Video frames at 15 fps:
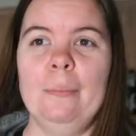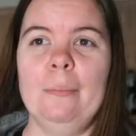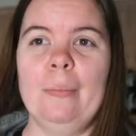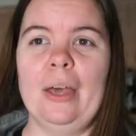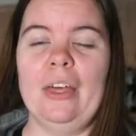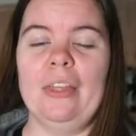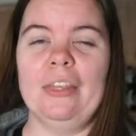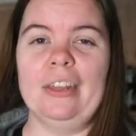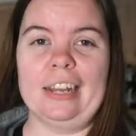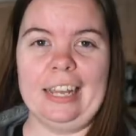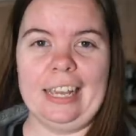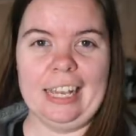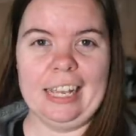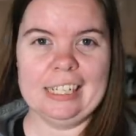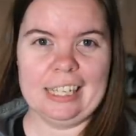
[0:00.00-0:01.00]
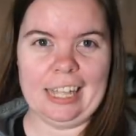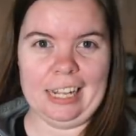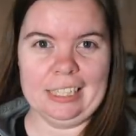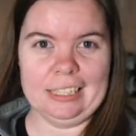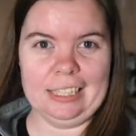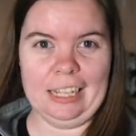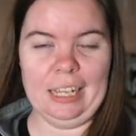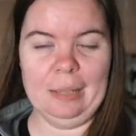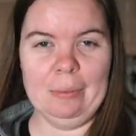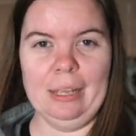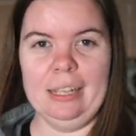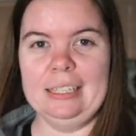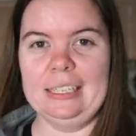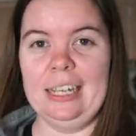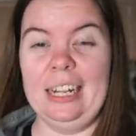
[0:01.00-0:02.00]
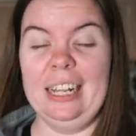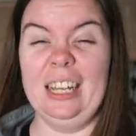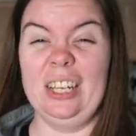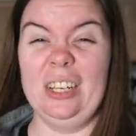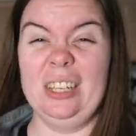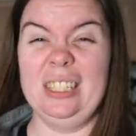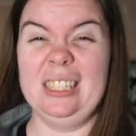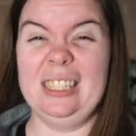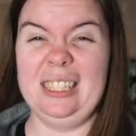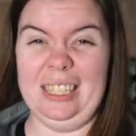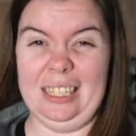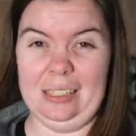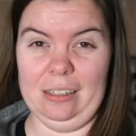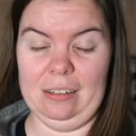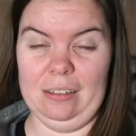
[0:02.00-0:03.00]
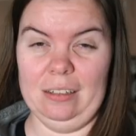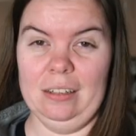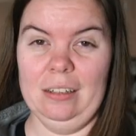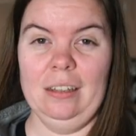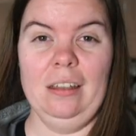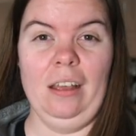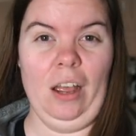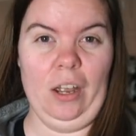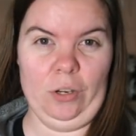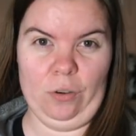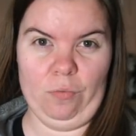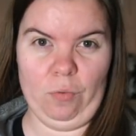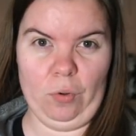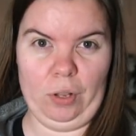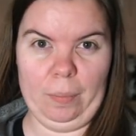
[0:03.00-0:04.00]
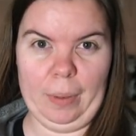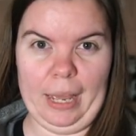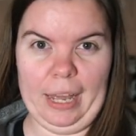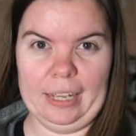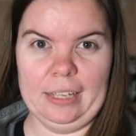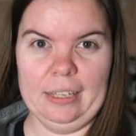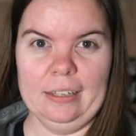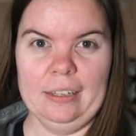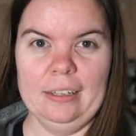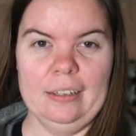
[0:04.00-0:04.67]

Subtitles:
But the key to that steam is getting a good seal on your foil pack.